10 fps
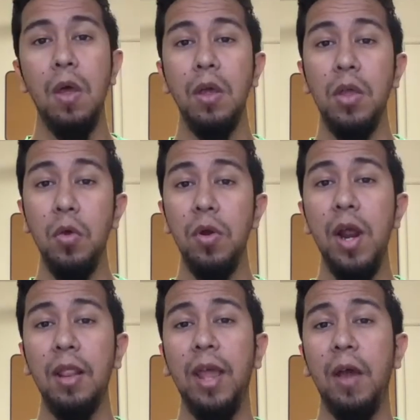You are not
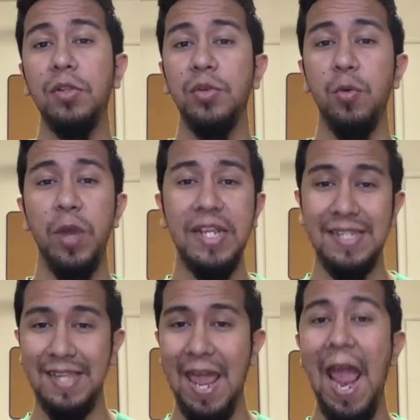allowed to
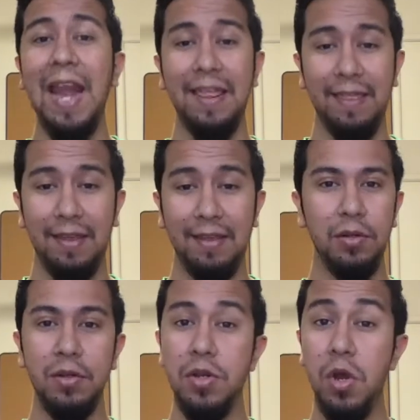erase anything.
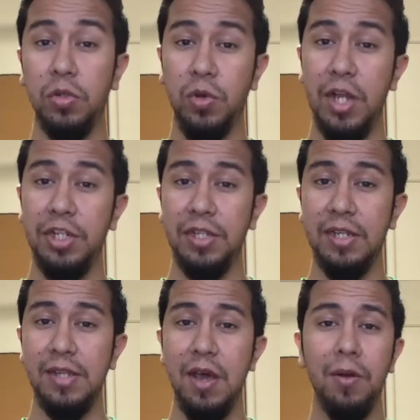No scratching
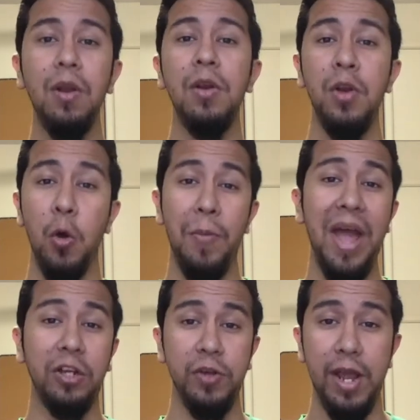things out, no
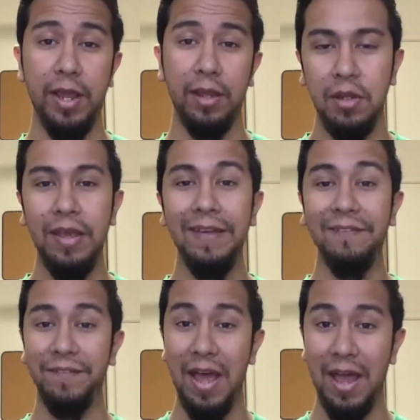backtracking. In
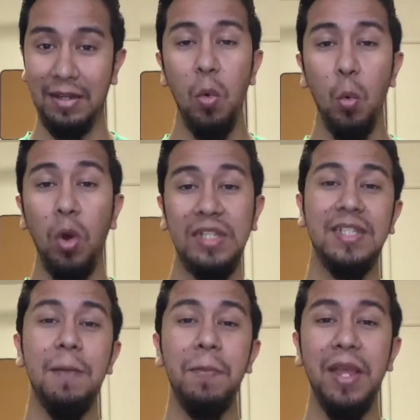fact, once
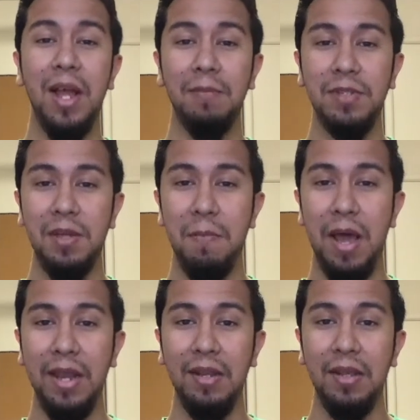something comes to
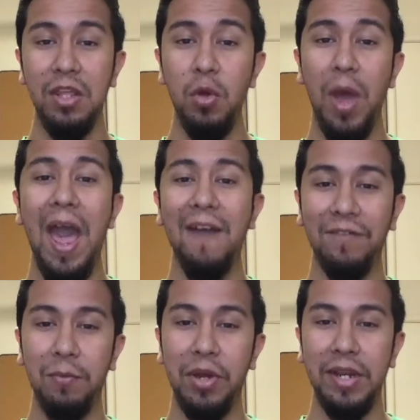mind, you have
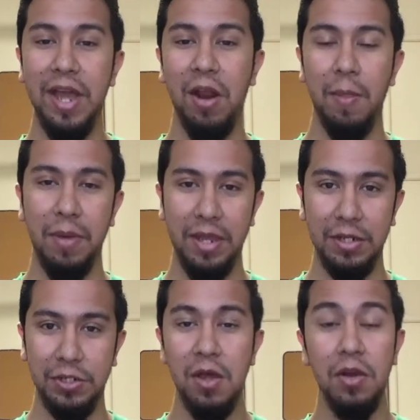to put it down on the
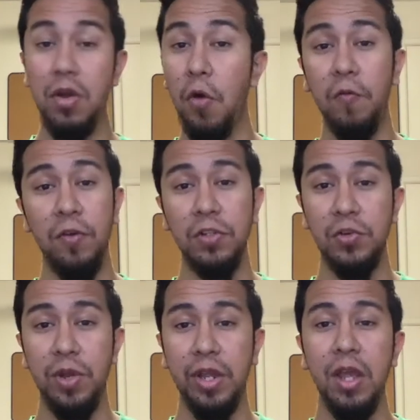page. No
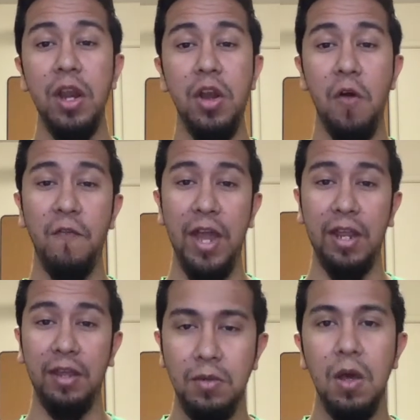filtering, no
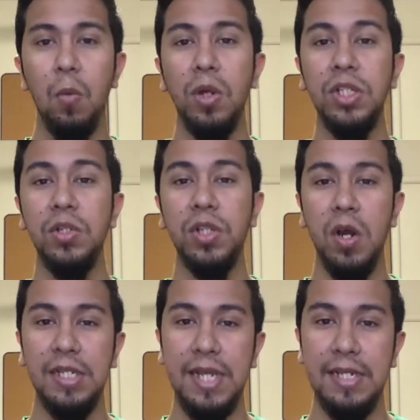vetting. Once you start a
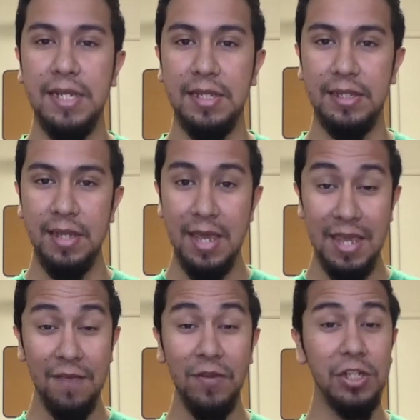sentence,
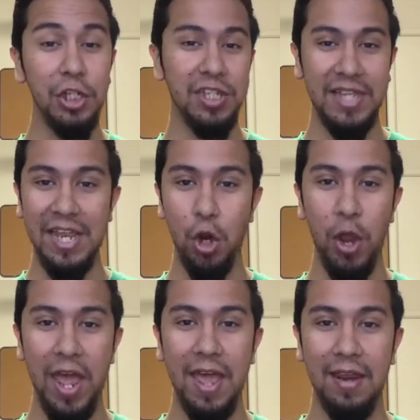even just in your
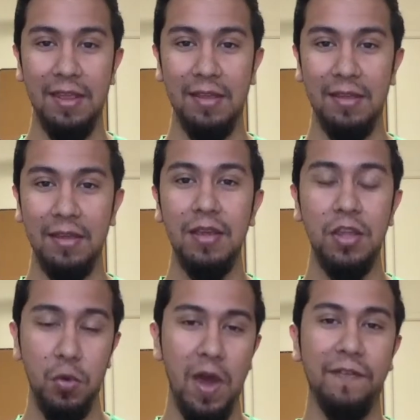head,
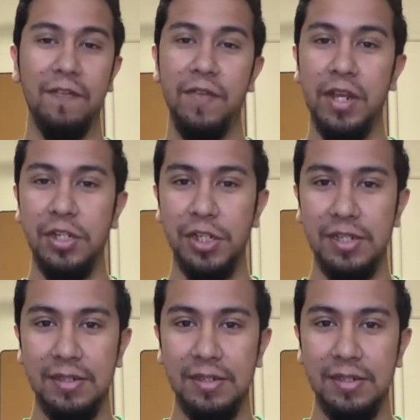you have to finish it.